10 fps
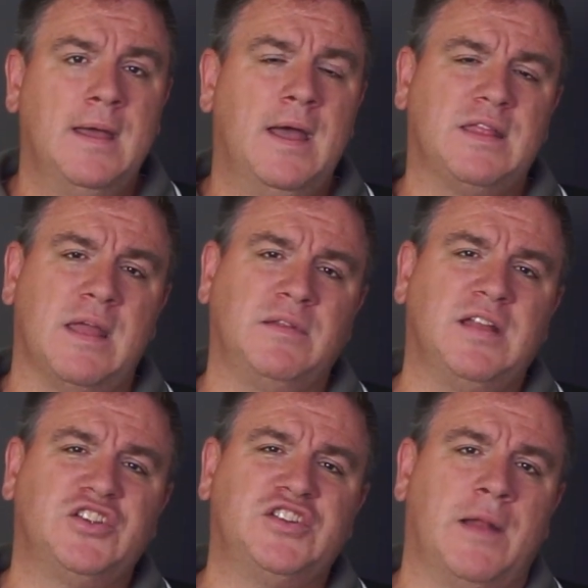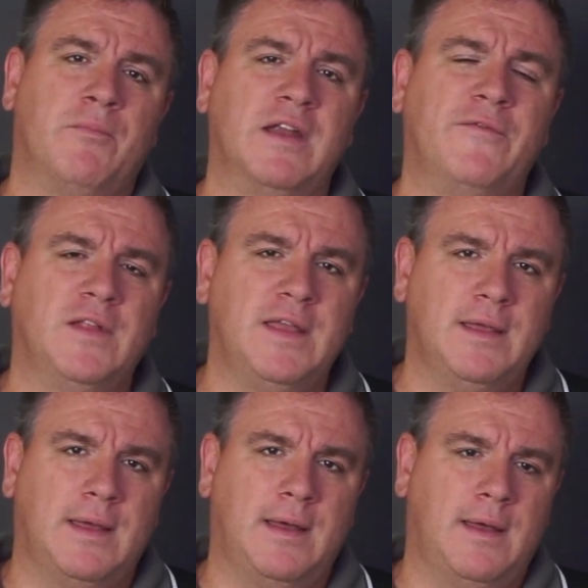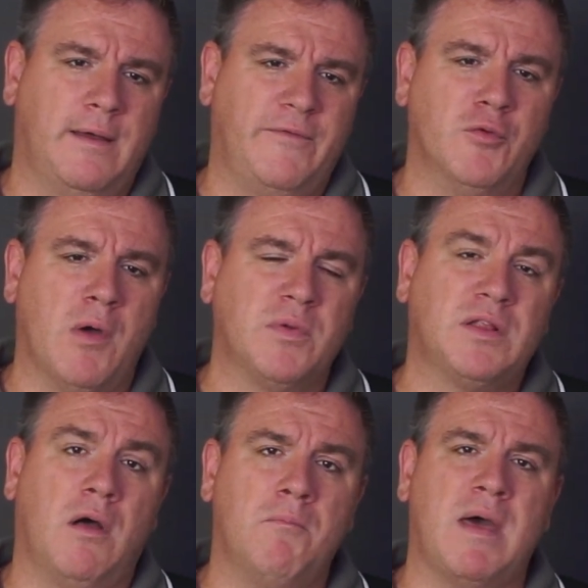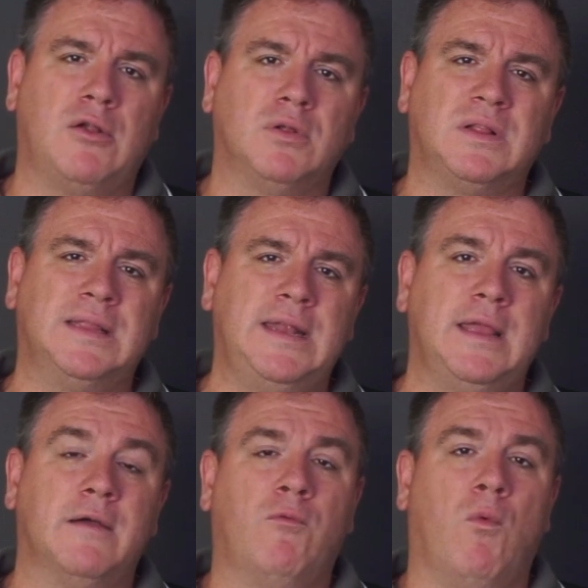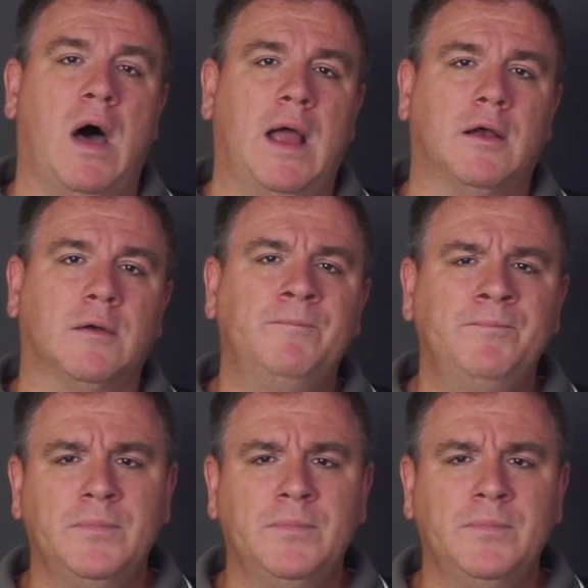As I touched on briefly a few moments ago on metal cleaning of wire.